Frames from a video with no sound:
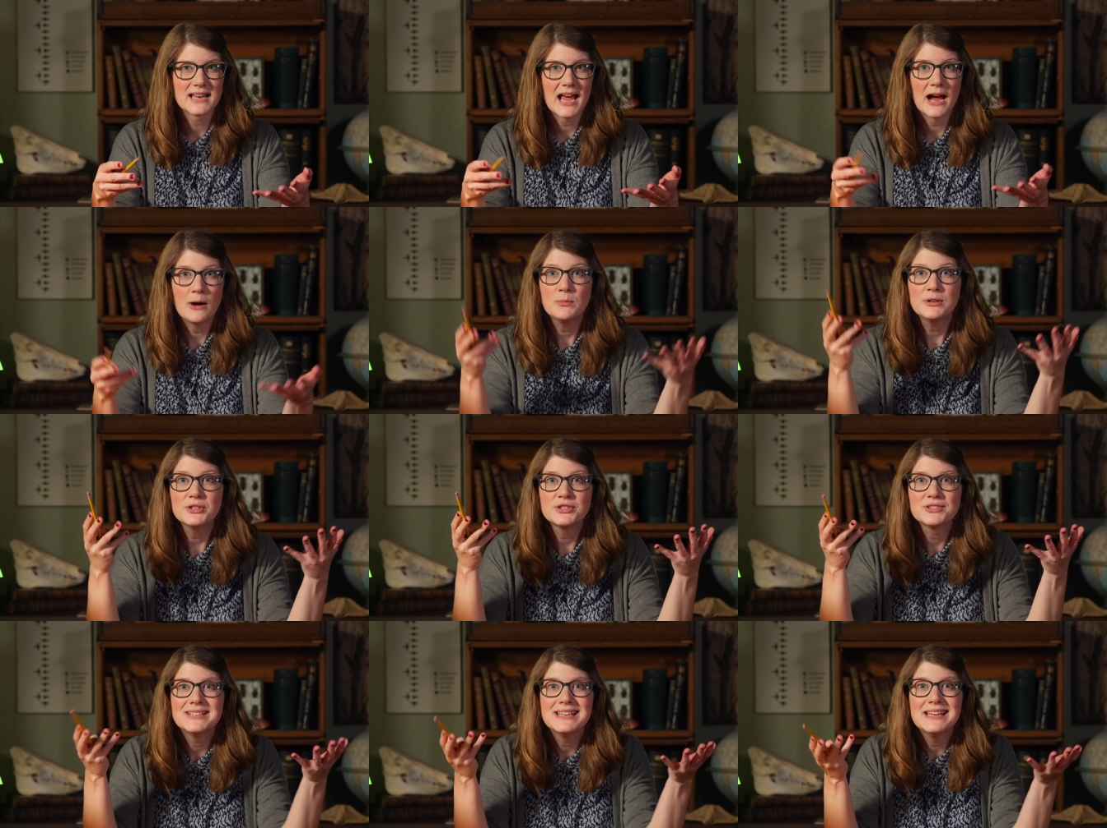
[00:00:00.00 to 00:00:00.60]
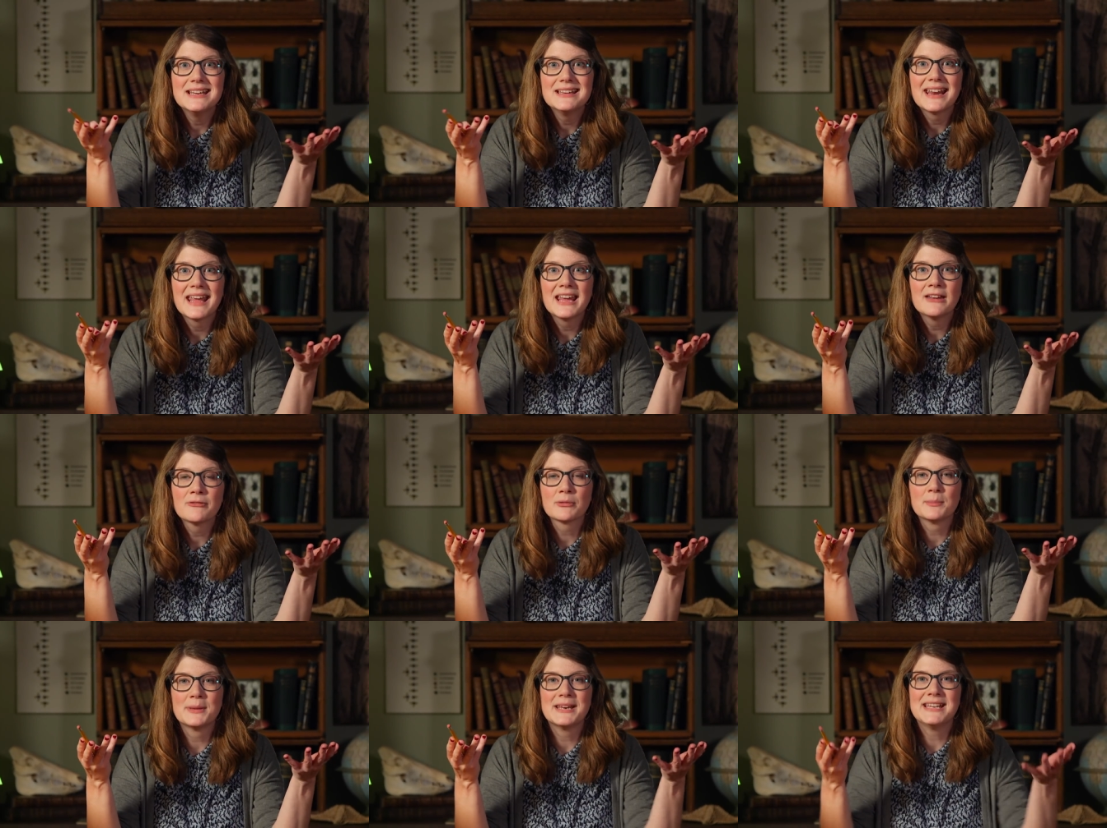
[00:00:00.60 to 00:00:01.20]
how much D N A
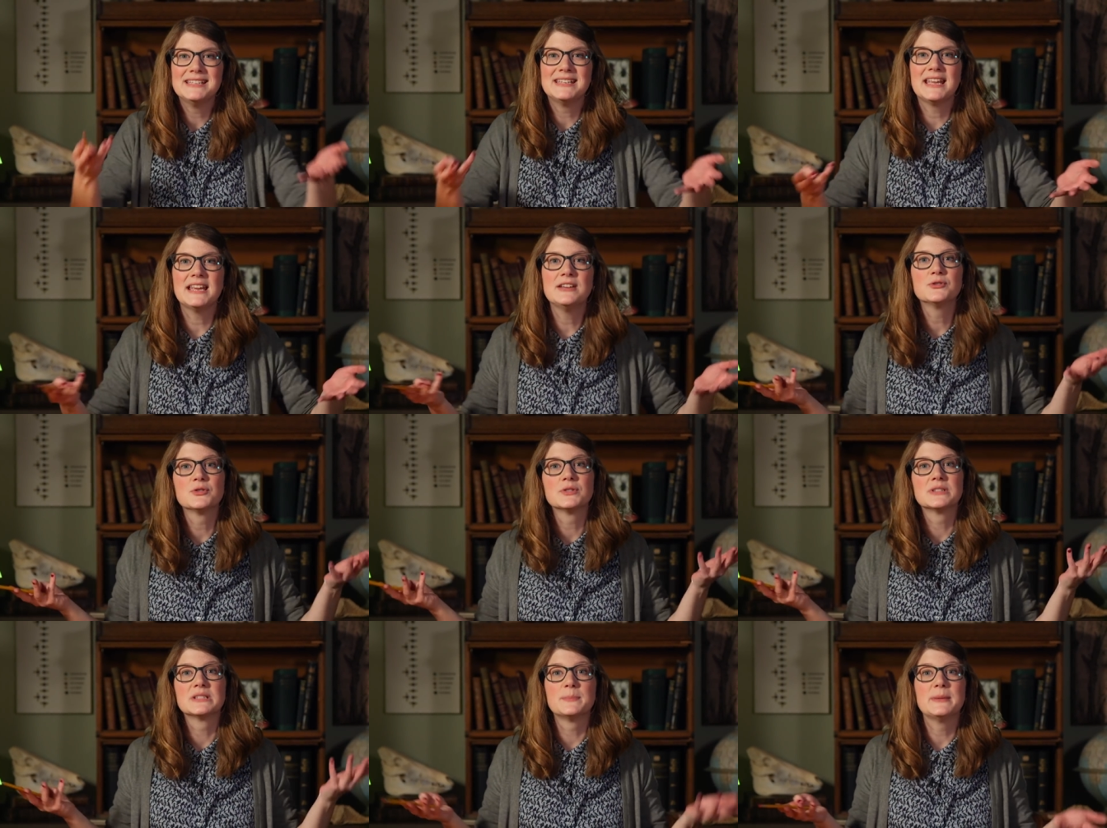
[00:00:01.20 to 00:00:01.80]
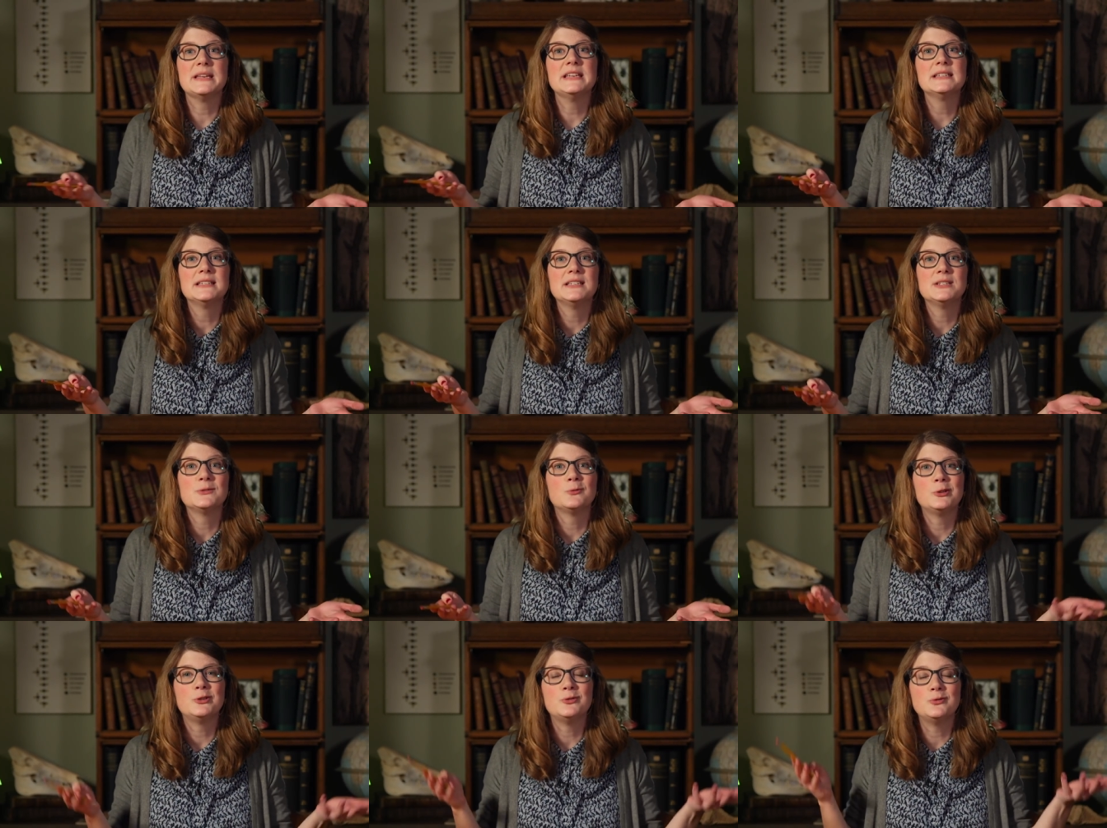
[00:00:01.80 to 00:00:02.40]
from an endangered
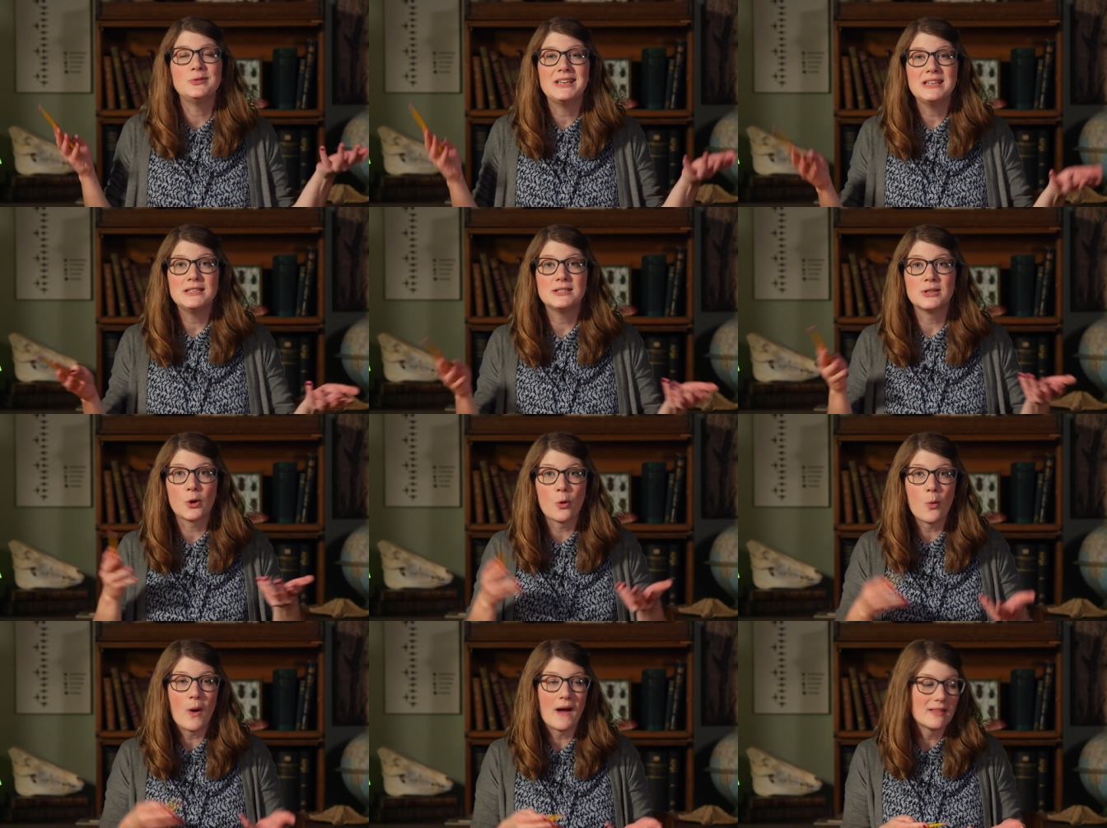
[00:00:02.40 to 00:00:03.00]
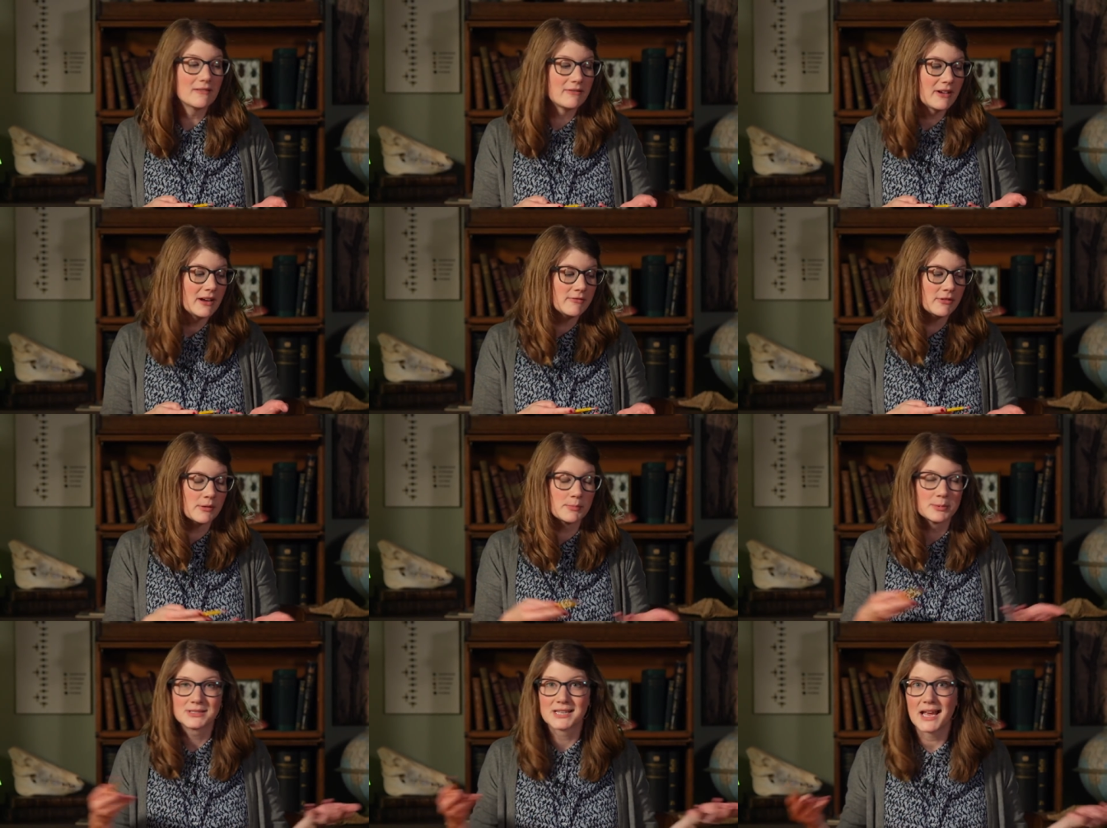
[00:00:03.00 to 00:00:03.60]
species would you need to qualify
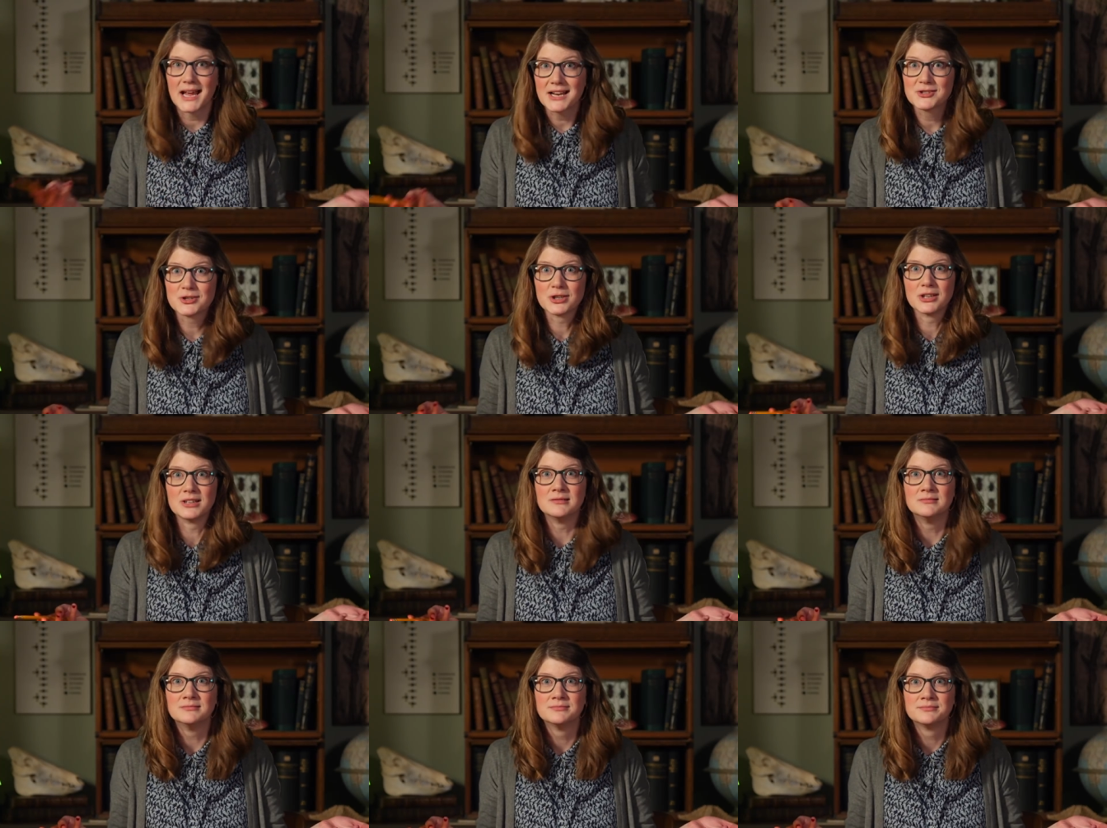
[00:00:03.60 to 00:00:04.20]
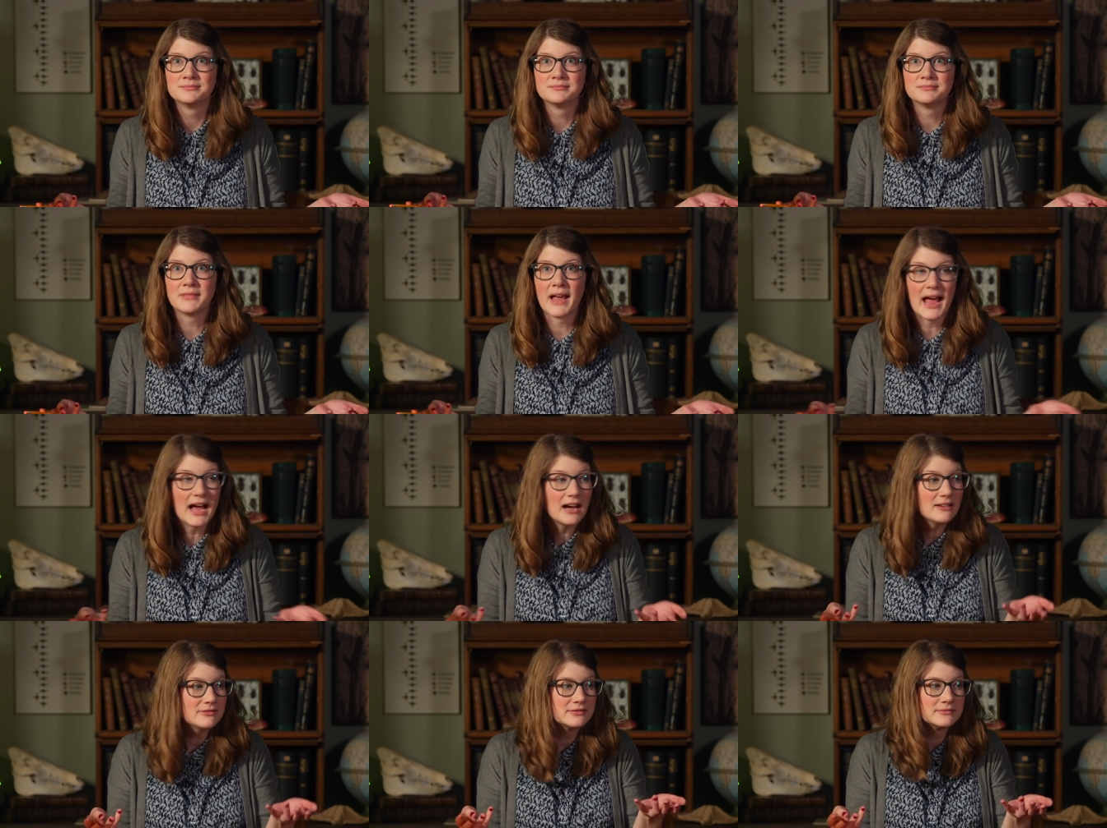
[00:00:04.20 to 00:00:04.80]
for protection?
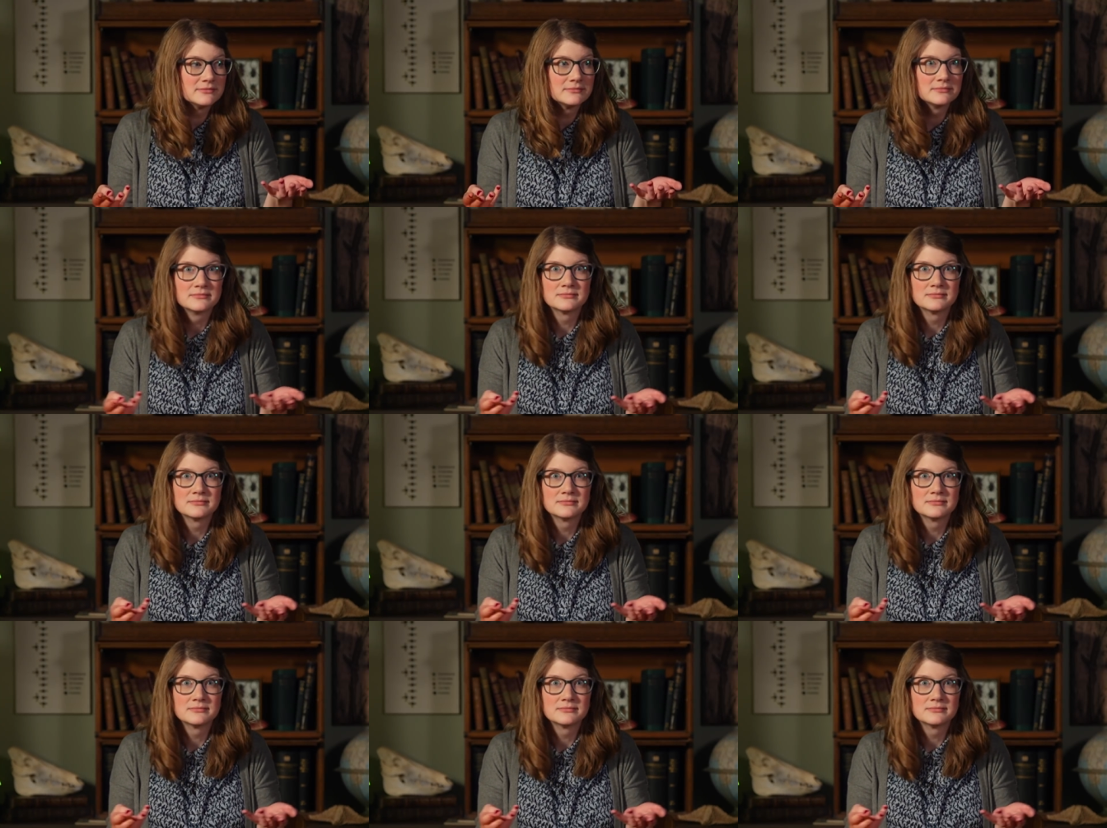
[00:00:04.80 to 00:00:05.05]
Half?